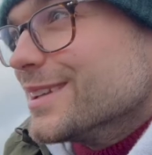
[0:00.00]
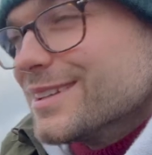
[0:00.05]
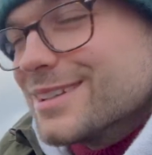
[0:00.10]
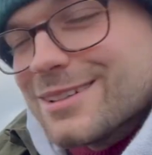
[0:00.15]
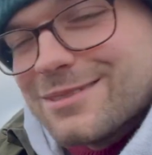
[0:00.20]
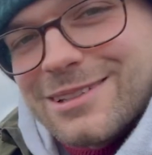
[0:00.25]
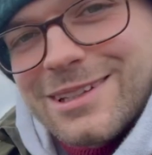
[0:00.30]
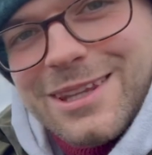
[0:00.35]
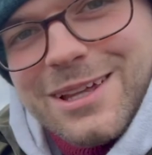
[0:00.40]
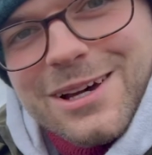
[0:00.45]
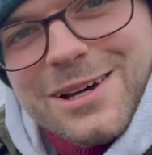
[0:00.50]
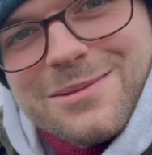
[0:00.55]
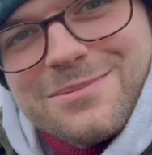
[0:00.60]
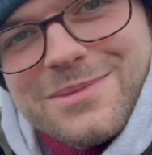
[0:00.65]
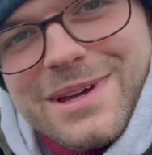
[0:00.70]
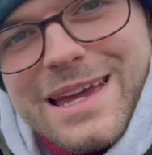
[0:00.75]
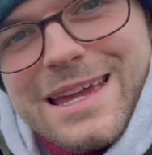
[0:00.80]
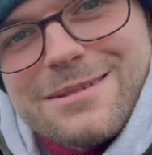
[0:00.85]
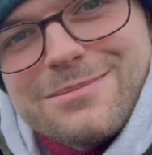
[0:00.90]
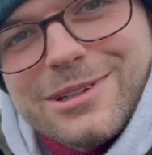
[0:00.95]
something that I'm
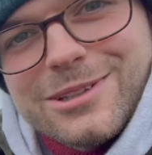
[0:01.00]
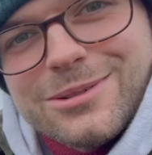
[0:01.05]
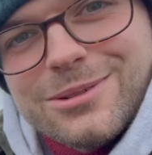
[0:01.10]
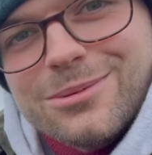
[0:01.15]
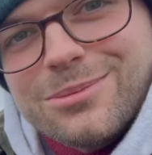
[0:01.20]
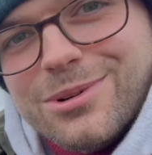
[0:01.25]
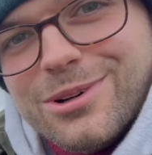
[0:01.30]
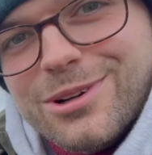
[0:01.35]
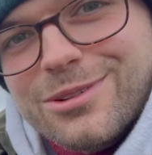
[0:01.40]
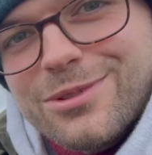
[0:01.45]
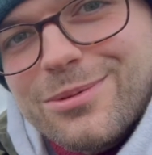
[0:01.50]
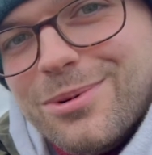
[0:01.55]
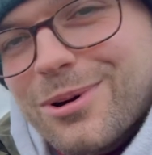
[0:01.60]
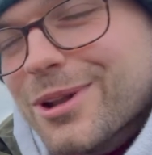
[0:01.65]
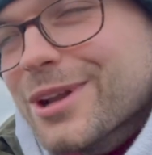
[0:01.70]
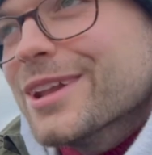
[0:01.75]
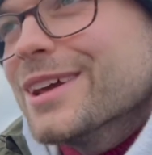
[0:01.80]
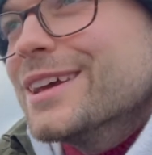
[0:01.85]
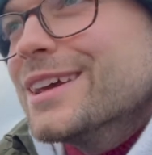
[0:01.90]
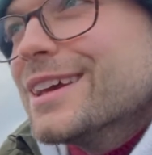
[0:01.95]
aiming to improve
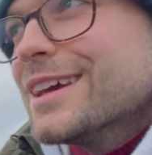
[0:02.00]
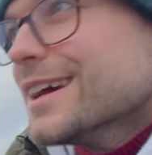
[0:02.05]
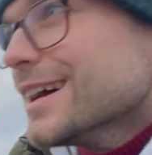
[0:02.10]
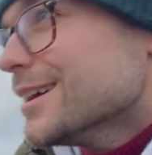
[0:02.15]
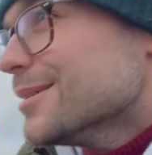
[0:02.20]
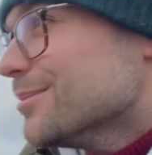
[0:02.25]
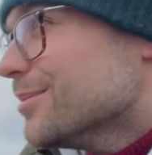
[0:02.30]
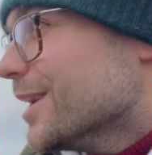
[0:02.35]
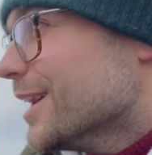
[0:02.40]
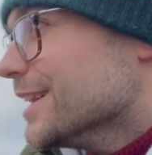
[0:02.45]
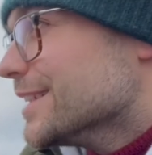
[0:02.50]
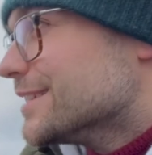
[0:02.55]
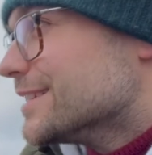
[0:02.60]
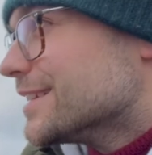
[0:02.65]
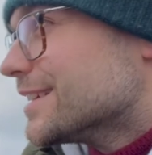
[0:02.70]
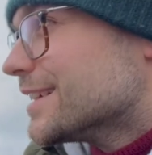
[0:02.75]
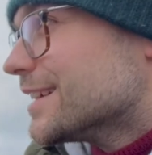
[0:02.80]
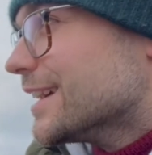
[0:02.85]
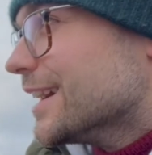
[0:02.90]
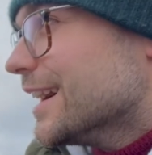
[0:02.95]
upon,
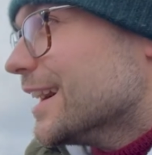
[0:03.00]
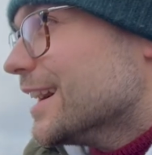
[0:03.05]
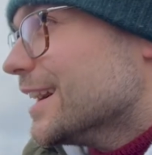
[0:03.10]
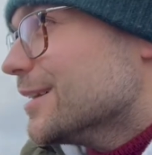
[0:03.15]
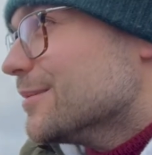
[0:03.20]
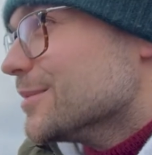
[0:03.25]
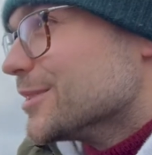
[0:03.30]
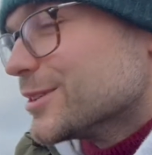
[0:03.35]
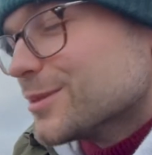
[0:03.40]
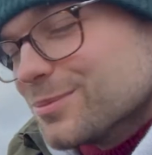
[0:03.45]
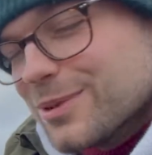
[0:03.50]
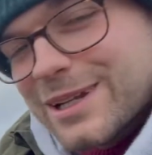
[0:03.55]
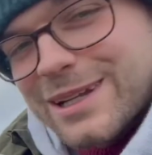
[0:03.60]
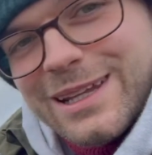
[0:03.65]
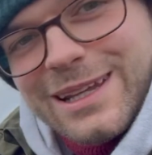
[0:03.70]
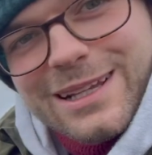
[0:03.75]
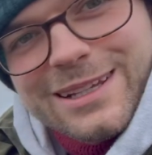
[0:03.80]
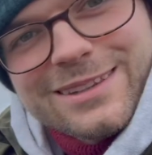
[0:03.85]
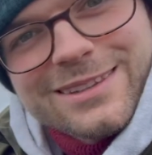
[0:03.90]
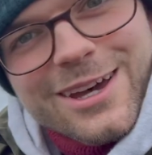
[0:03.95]
but
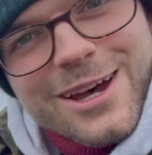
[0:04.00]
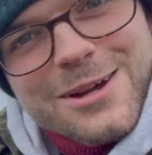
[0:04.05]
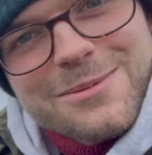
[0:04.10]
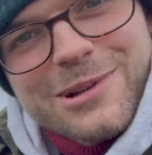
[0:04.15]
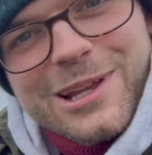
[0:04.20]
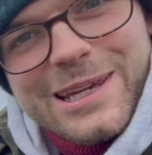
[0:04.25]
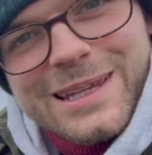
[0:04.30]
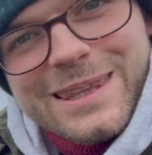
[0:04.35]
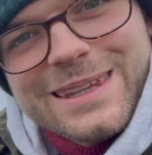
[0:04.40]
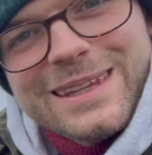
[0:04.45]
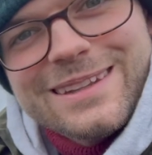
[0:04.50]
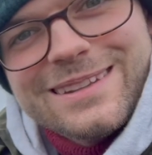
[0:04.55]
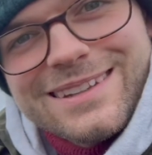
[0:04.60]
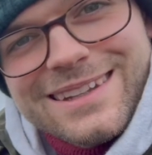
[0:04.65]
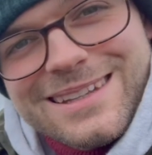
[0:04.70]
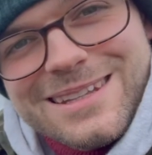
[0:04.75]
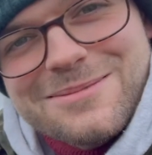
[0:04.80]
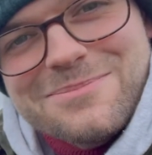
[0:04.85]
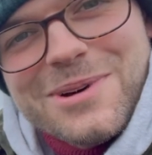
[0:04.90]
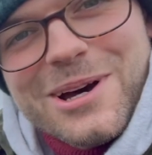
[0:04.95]
spending time like this
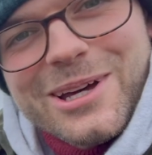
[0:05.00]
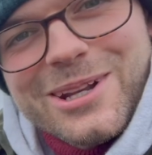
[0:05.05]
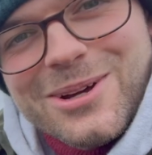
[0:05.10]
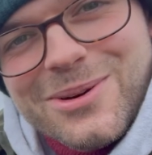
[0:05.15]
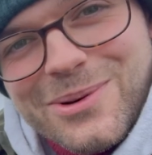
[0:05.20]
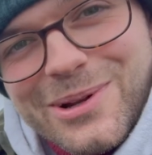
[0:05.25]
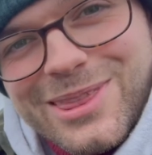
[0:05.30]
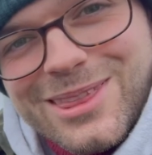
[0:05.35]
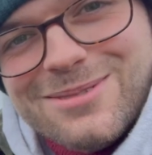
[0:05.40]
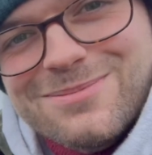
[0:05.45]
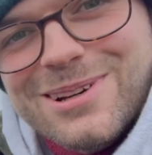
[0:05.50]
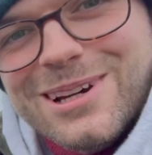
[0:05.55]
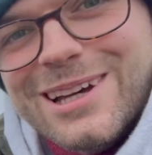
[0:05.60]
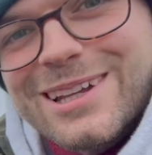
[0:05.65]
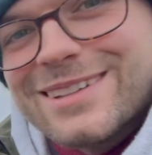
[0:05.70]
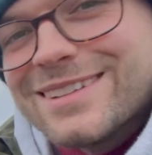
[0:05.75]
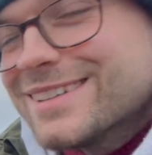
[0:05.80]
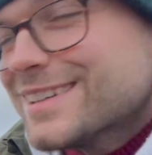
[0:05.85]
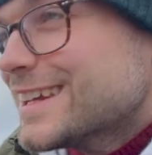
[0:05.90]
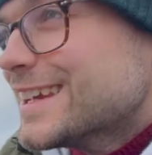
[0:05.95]
in the mud with the
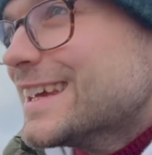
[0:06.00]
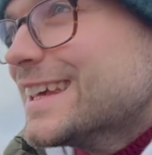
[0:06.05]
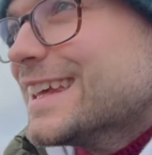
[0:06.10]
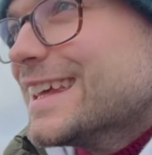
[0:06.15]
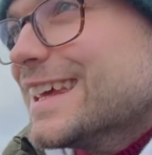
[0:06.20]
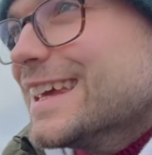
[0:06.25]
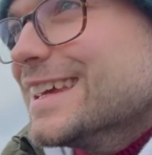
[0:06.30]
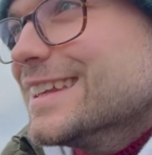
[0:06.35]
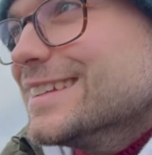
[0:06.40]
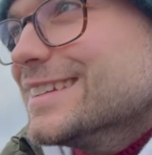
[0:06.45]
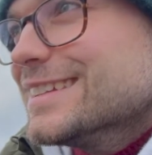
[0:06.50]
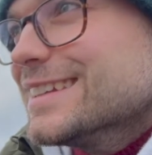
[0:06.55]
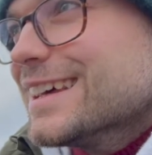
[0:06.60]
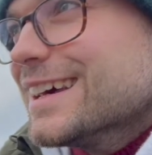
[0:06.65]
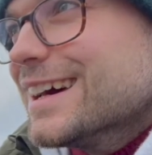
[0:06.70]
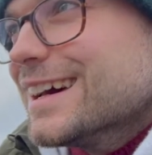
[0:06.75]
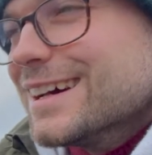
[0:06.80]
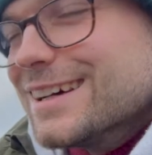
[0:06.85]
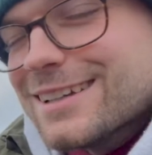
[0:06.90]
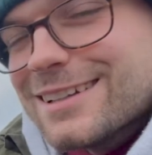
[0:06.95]
birds
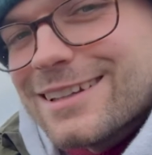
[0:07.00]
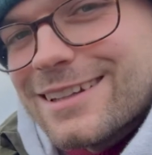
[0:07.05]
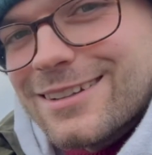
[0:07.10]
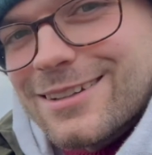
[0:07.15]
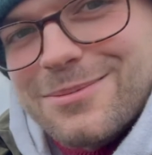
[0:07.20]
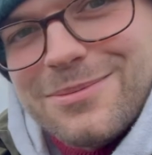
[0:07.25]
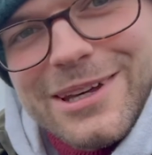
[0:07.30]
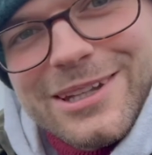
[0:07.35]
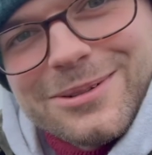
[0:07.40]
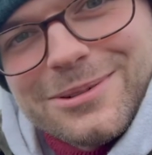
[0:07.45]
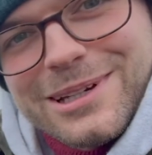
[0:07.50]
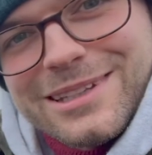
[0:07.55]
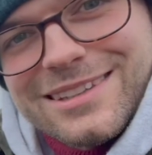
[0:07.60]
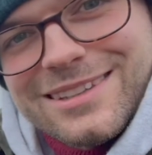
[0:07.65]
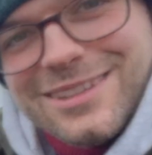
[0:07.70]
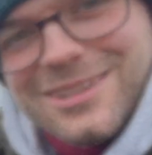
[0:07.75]
is the best way to do